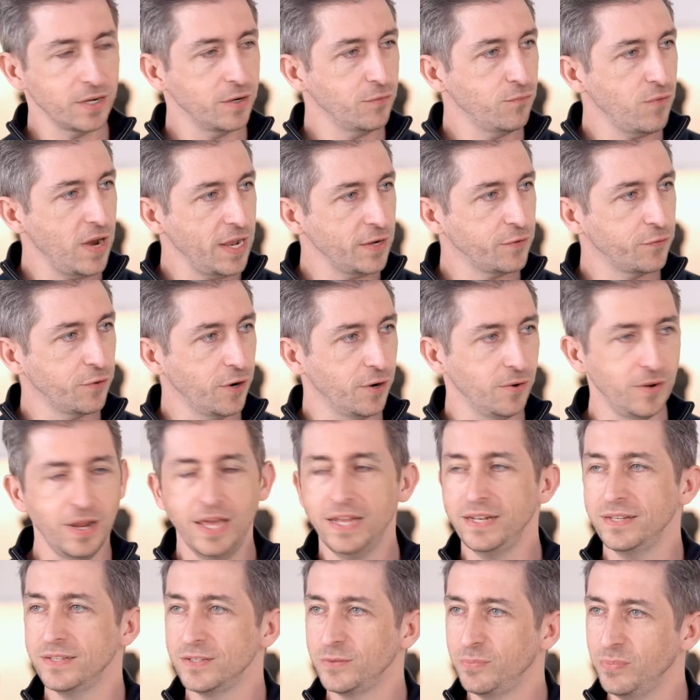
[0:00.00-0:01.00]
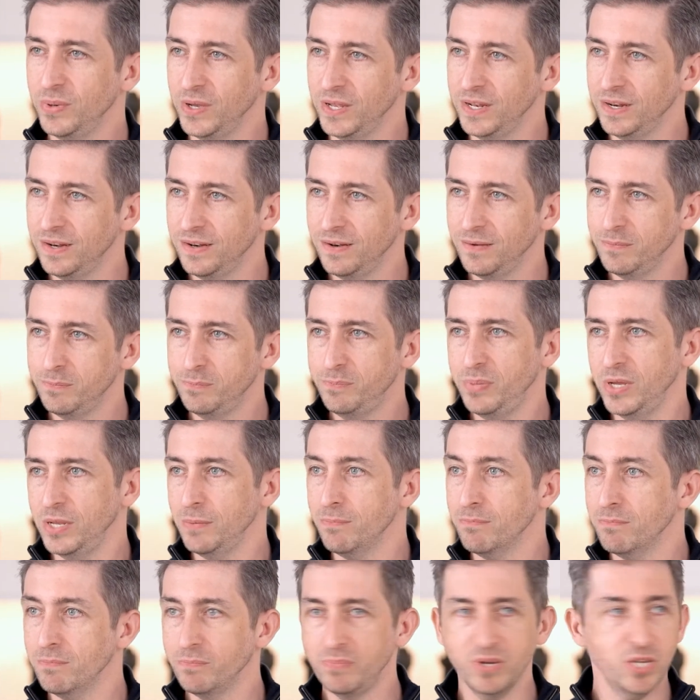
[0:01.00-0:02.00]
kind of retro lens, but
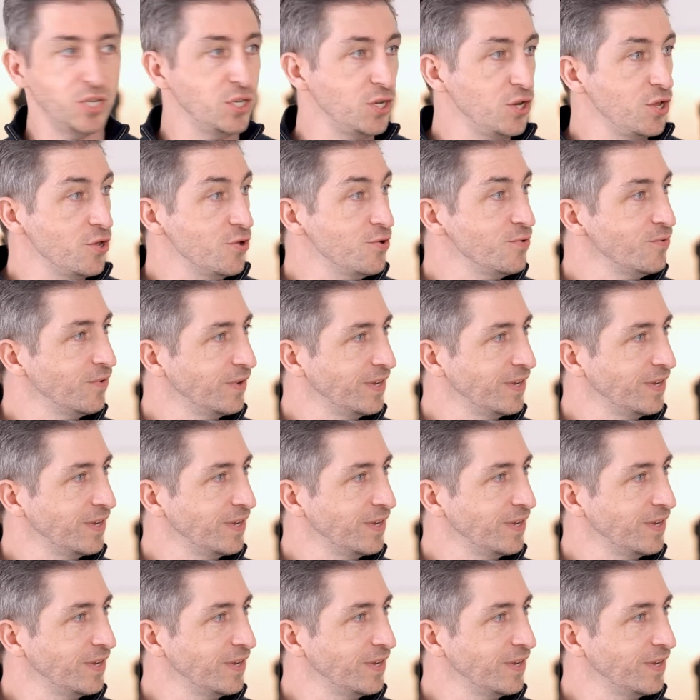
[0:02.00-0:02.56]
new.